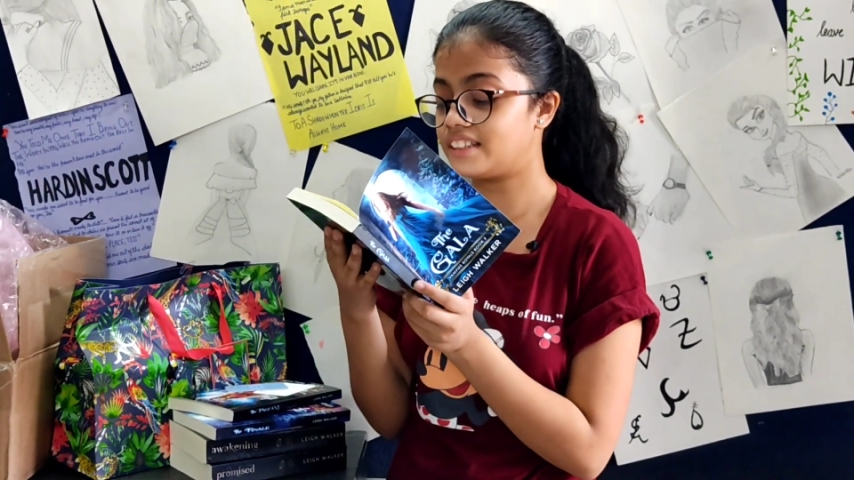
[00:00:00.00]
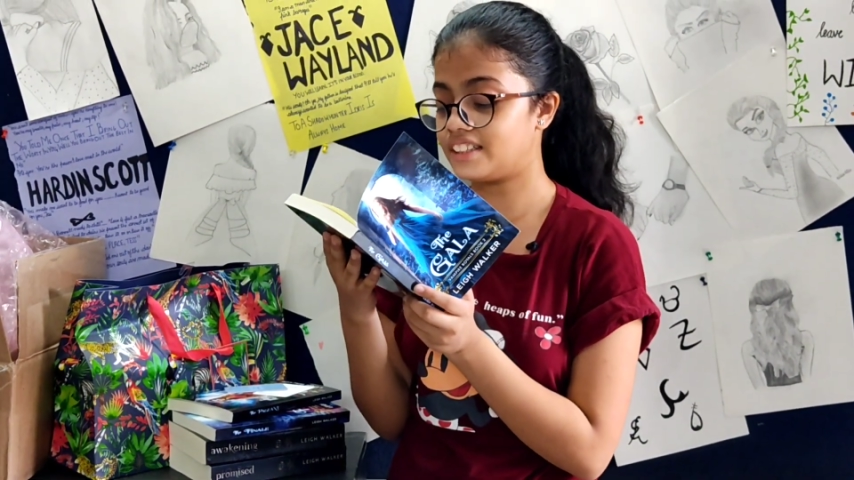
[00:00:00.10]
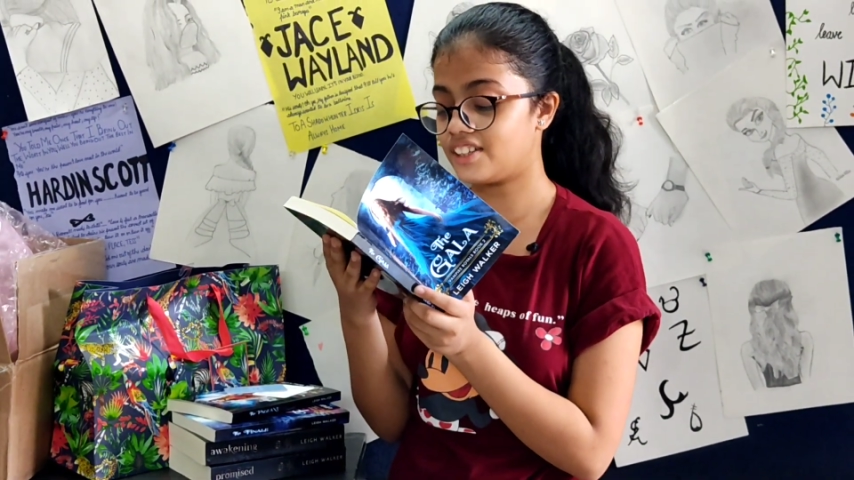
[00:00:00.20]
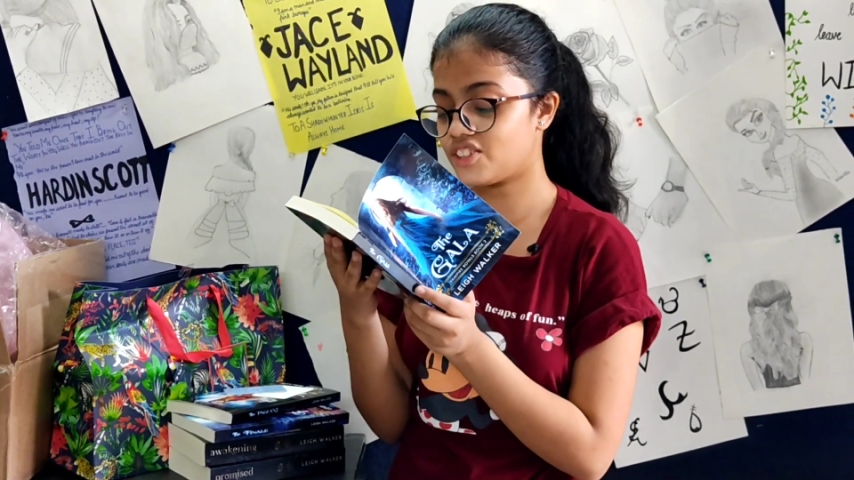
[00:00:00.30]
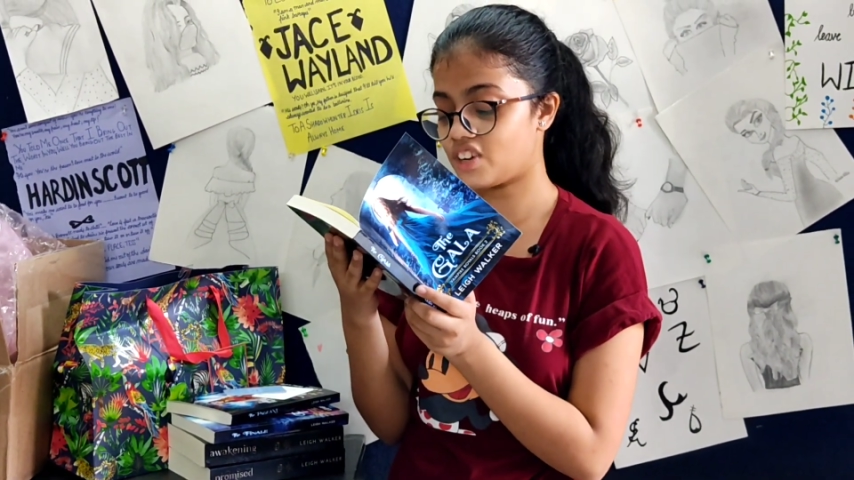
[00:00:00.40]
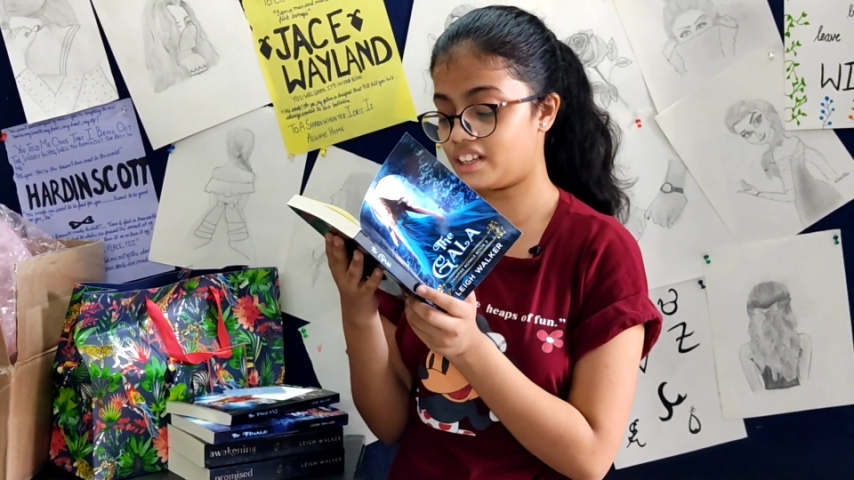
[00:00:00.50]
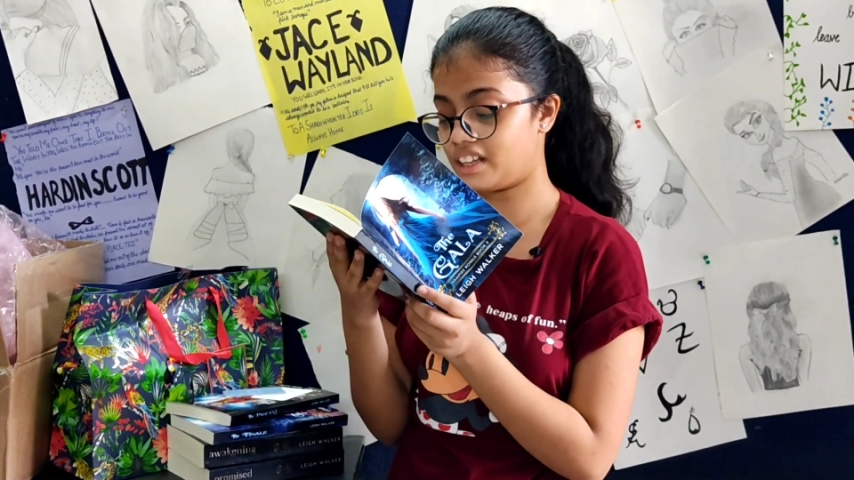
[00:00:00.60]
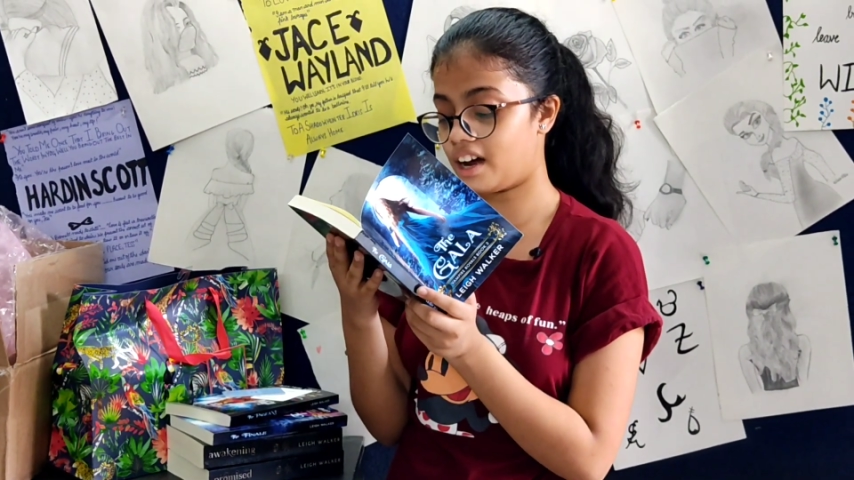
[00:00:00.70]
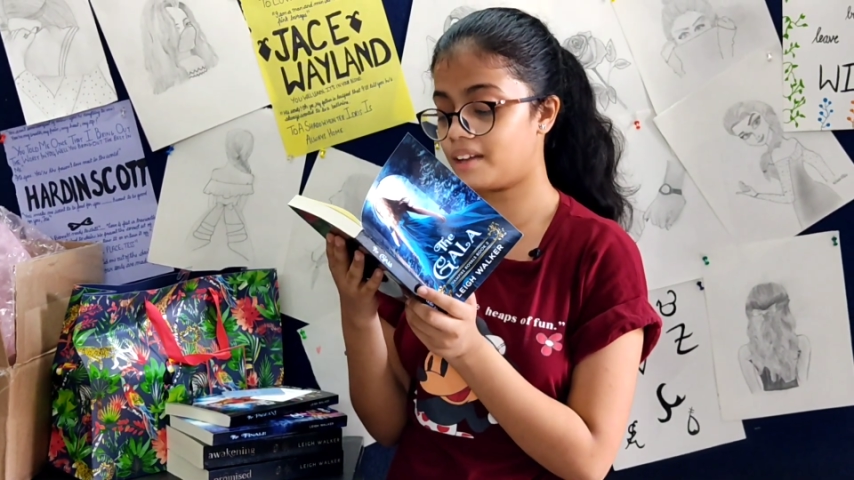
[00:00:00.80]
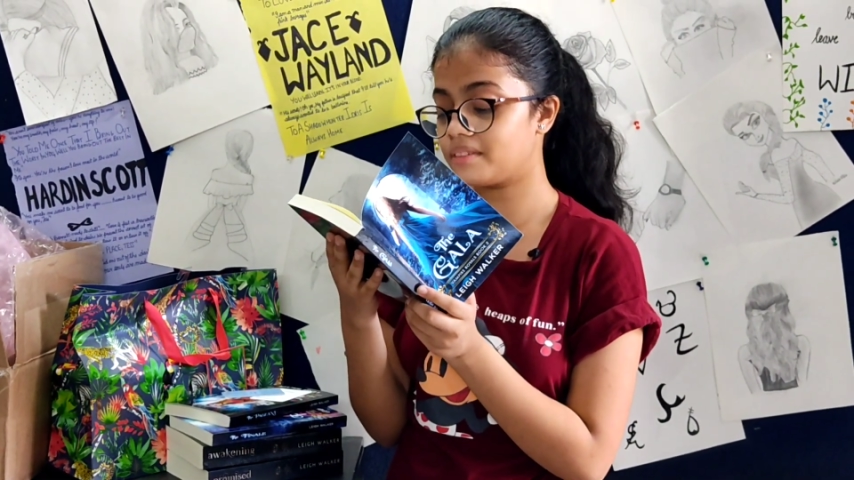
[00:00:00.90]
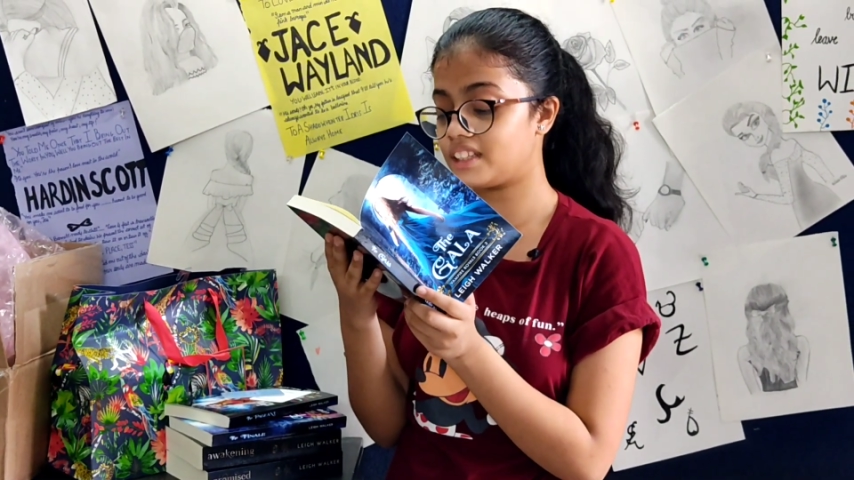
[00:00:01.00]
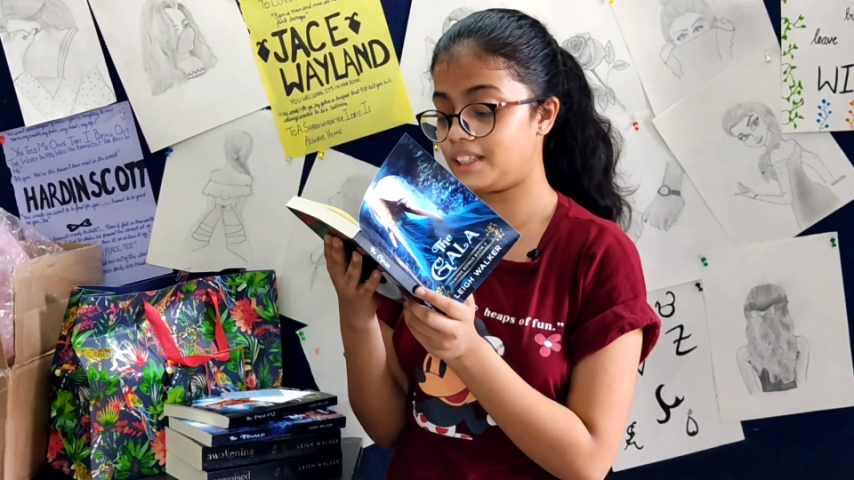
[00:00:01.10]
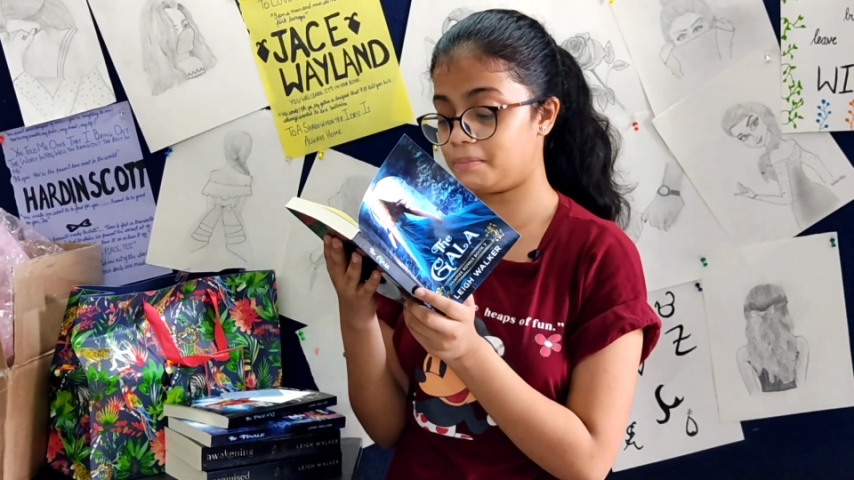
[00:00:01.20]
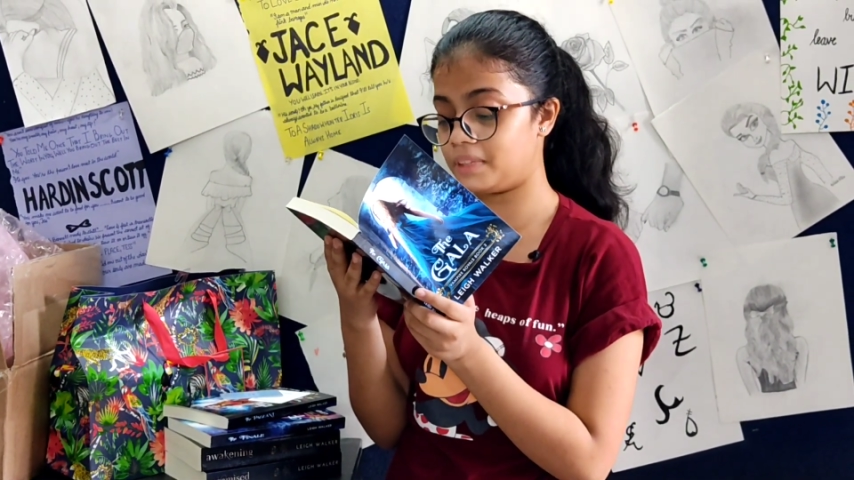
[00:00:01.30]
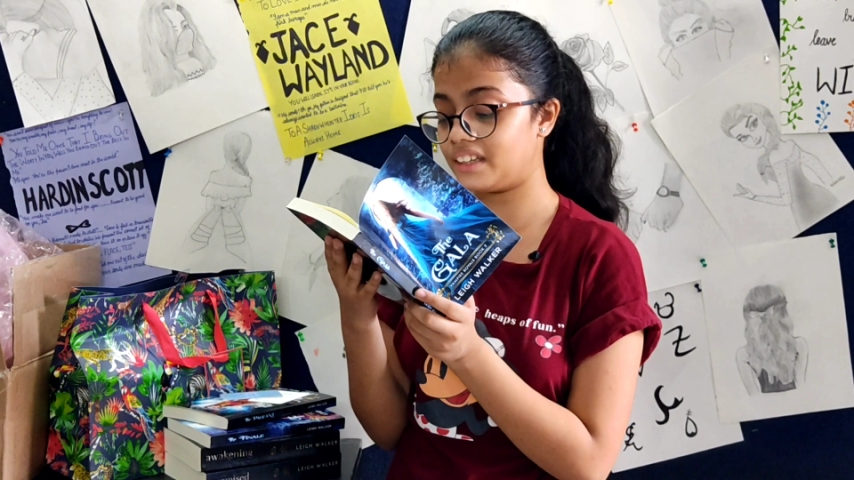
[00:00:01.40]
Dear Shraddha,
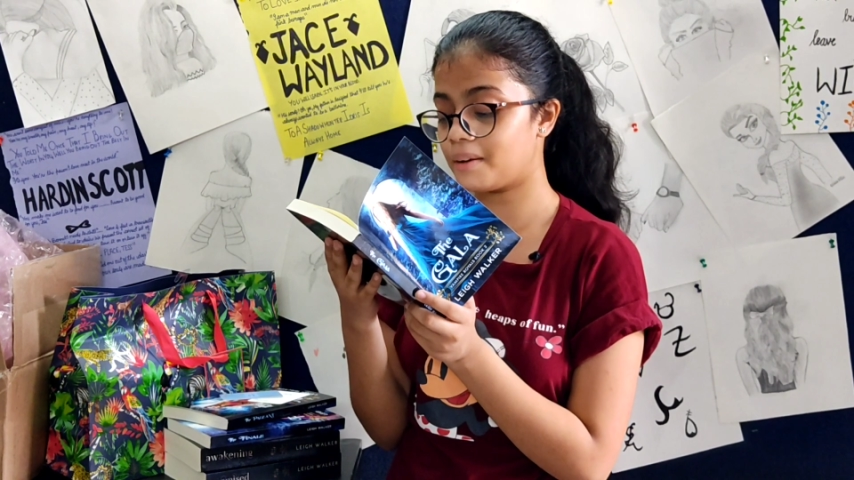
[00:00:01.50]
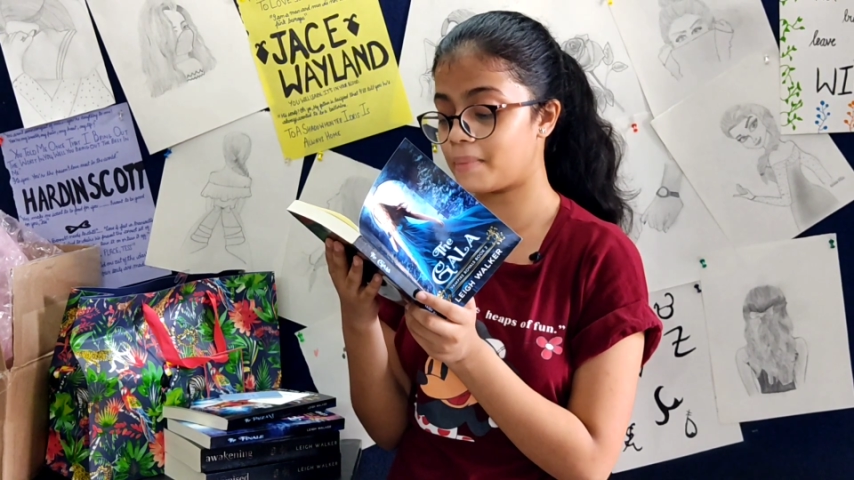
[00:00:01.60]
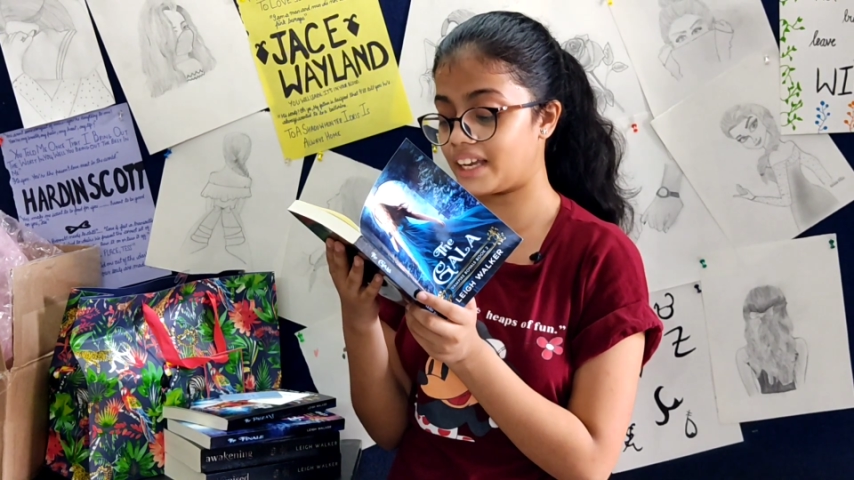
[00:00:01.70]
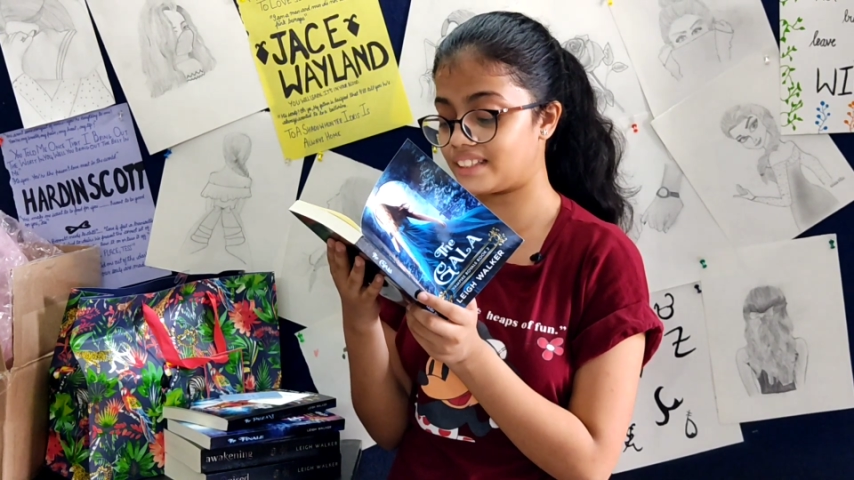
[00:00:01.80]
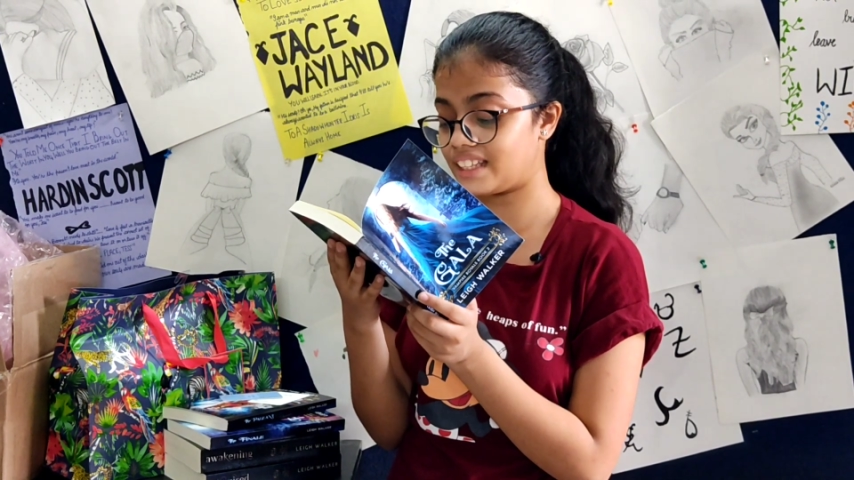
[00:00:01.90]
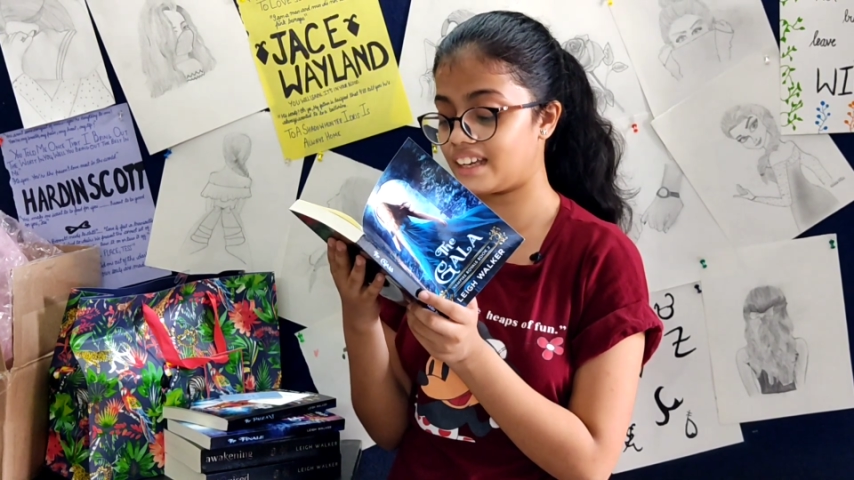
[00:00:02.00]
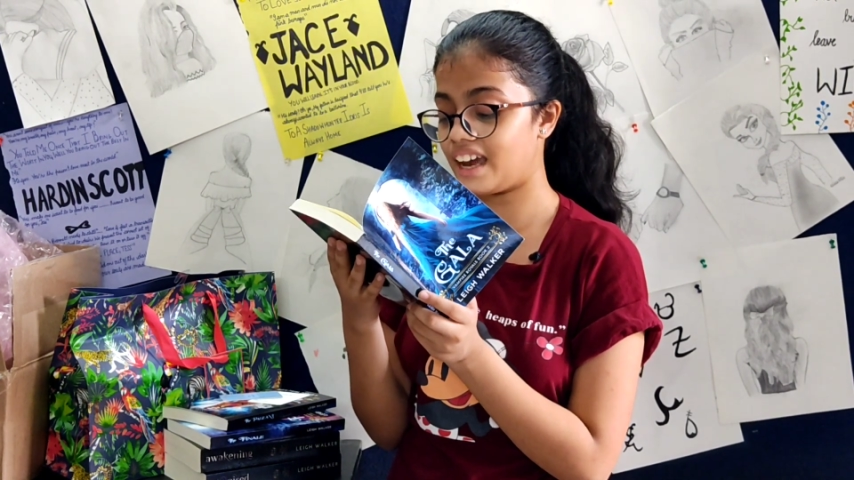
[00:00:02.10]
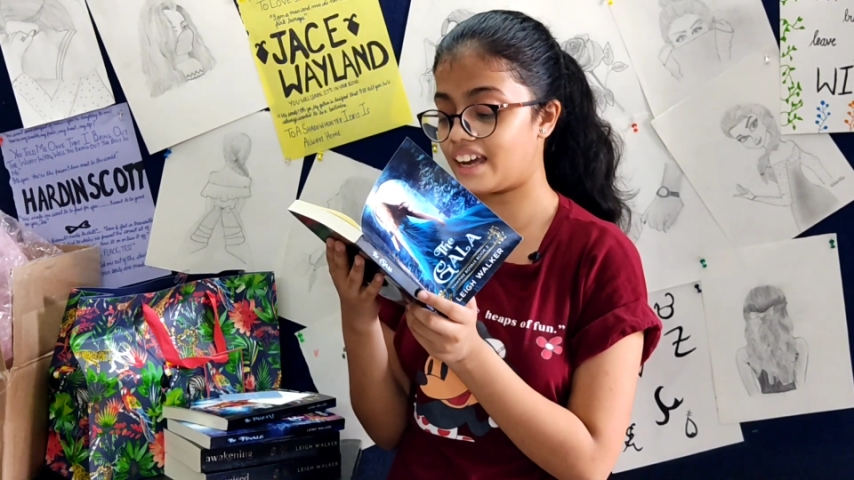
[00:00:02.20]
keep being amazing,